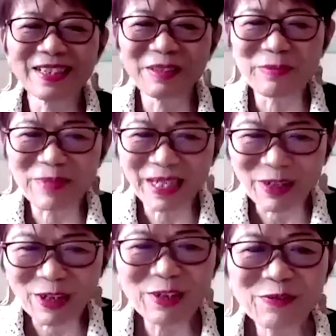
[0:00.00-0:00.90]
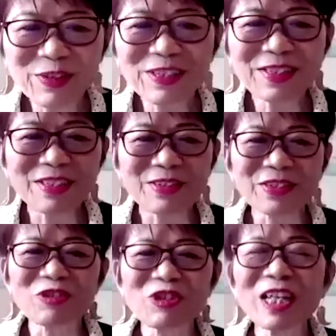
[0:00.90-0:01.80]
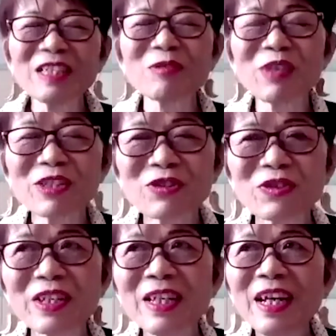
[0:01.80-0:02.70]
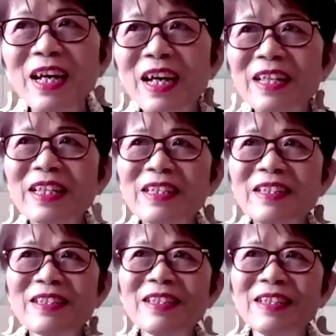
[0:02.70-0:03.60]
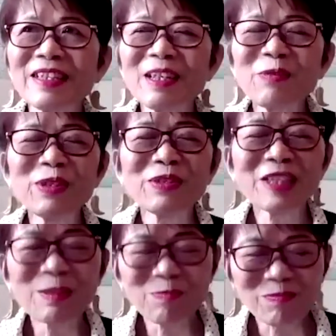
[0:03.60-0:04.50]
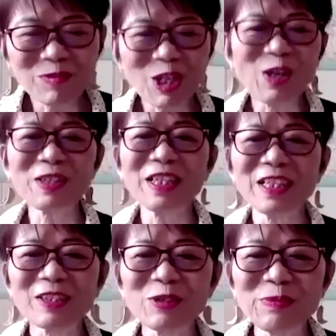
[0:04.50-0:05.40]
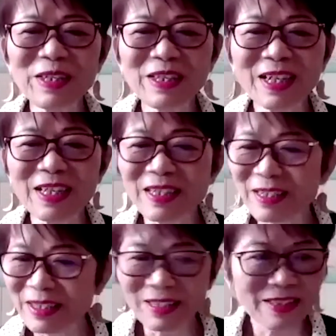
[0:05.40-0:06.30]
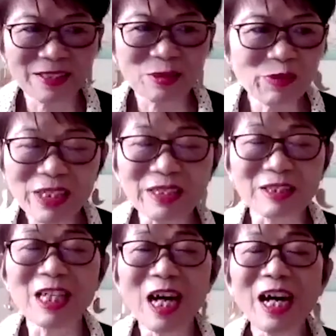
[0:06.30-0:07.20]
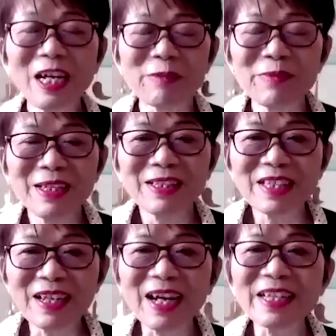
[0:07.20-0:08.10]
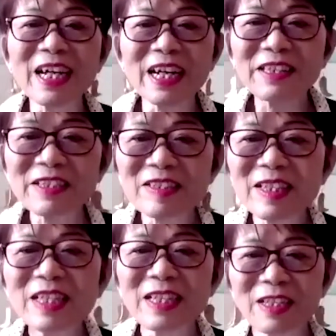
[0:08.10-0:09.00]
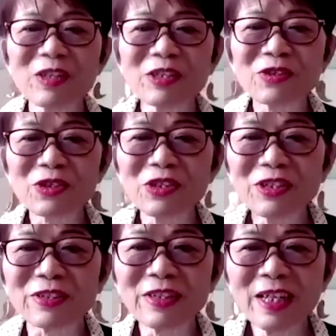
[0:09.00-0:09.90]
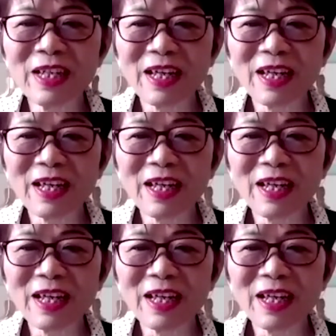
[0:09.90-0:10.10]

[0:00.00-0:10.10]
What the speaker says: my office or the Chinese restaurant, and then they will keep talking to me. And it's really the time that I can understand their concern.